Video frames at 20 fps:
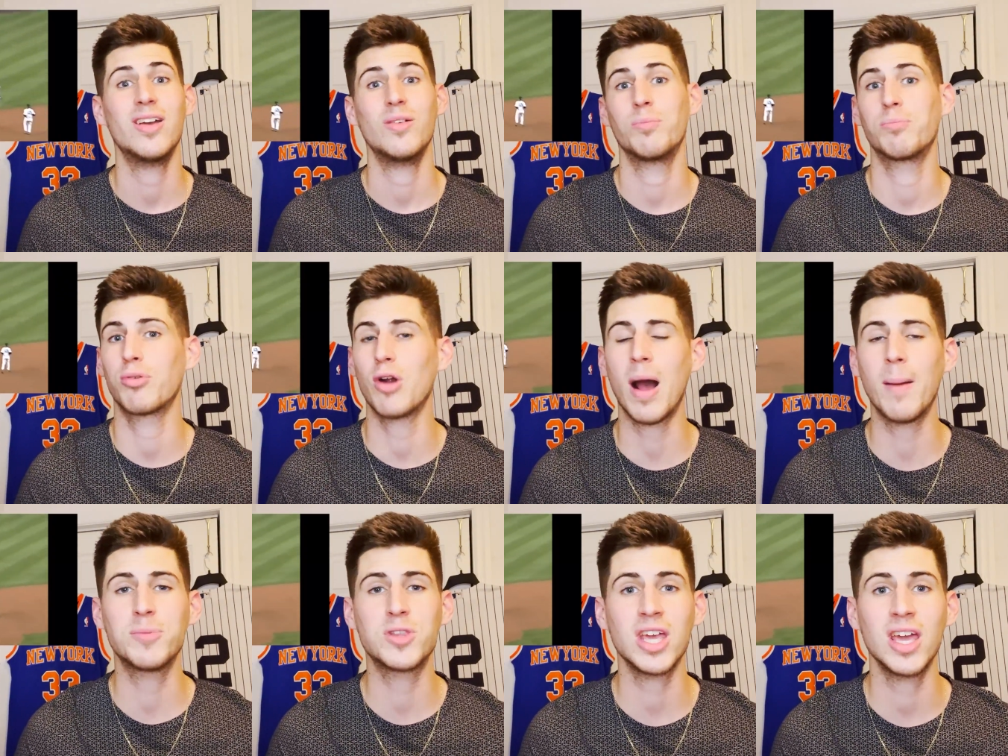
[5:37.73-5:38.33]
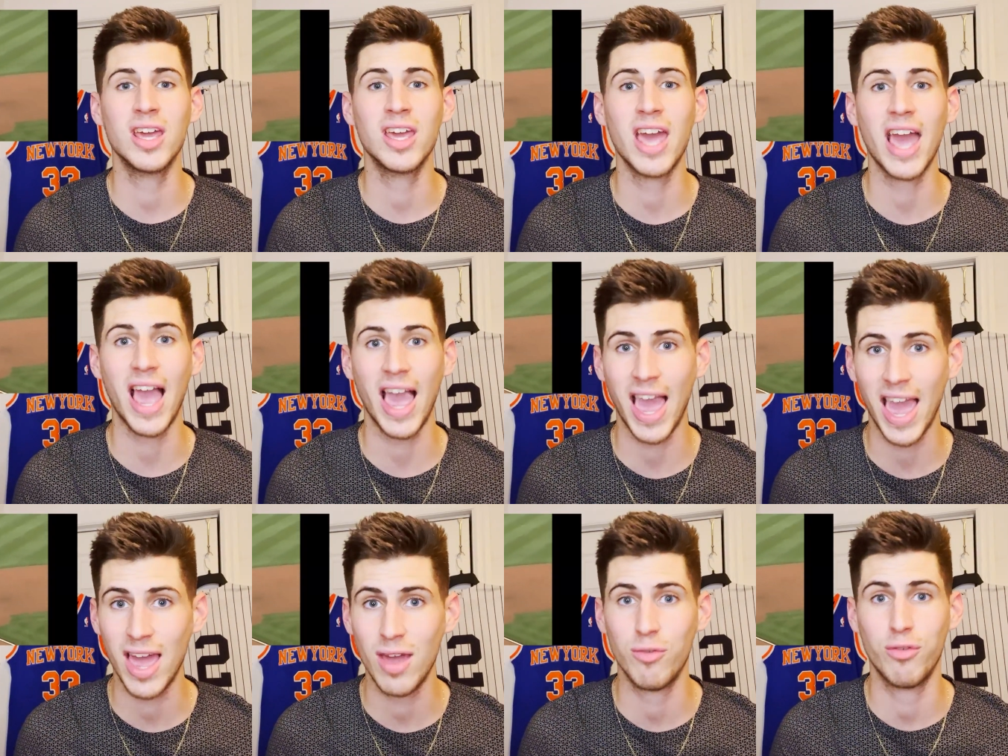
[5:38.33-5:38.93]
prompting
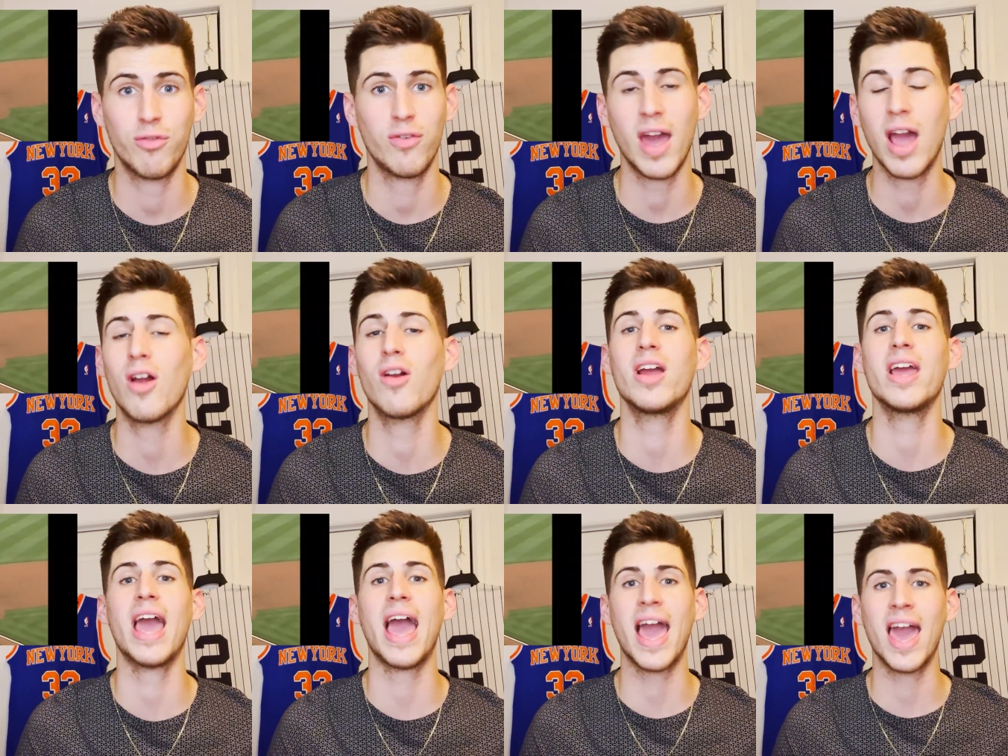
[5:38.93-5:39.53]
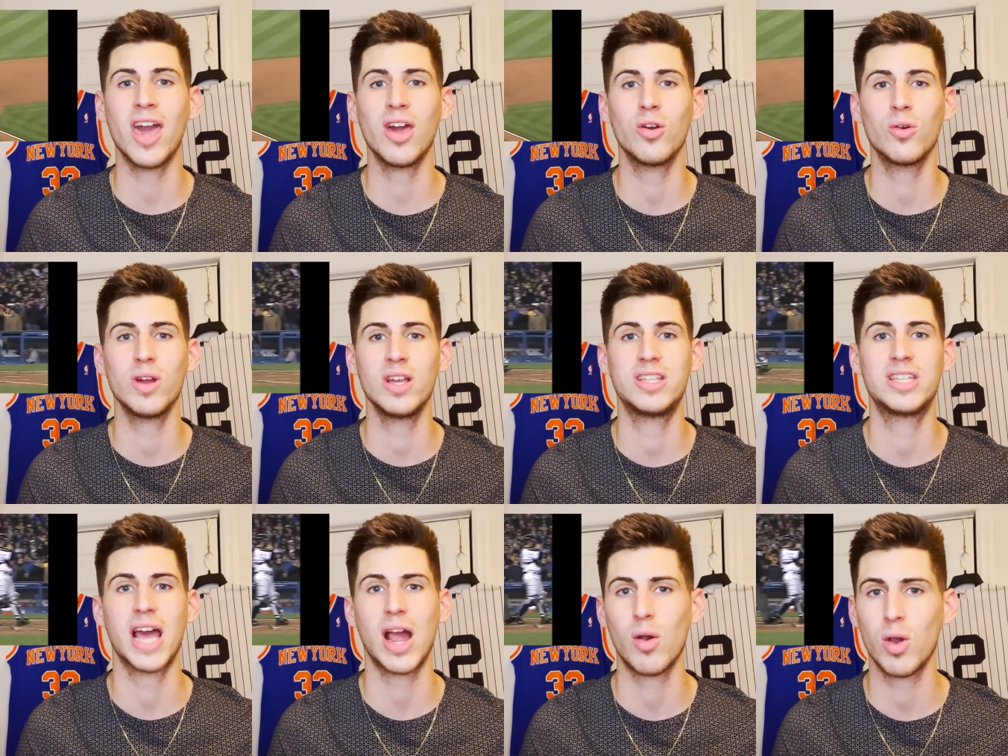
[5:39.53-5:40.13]
a very angry
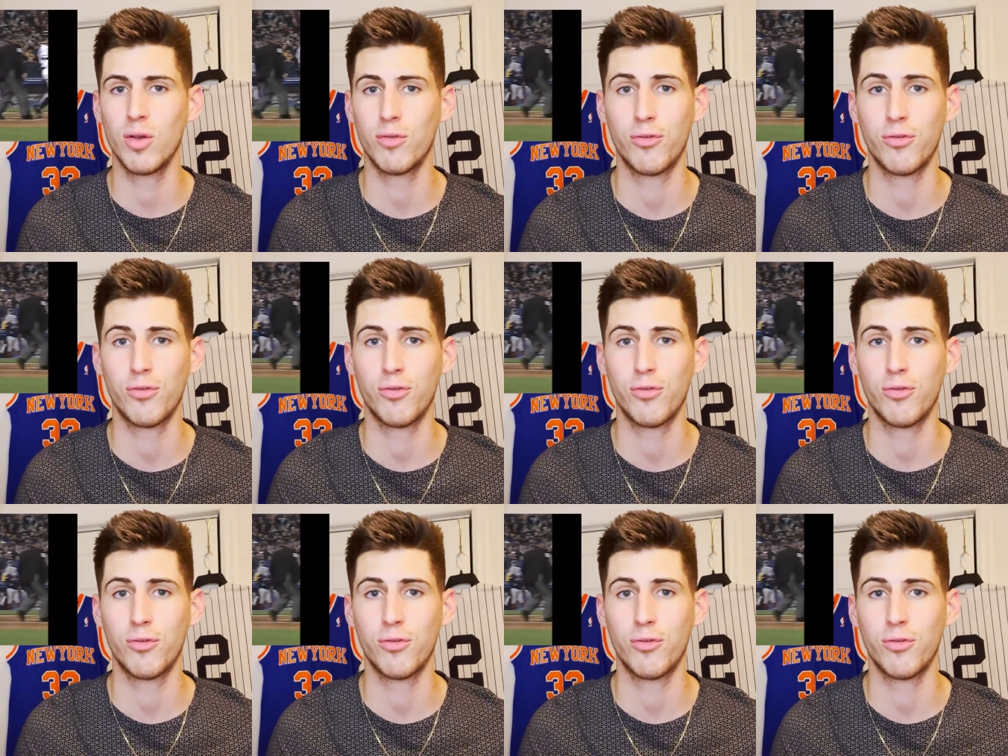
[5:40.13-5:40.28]
Terry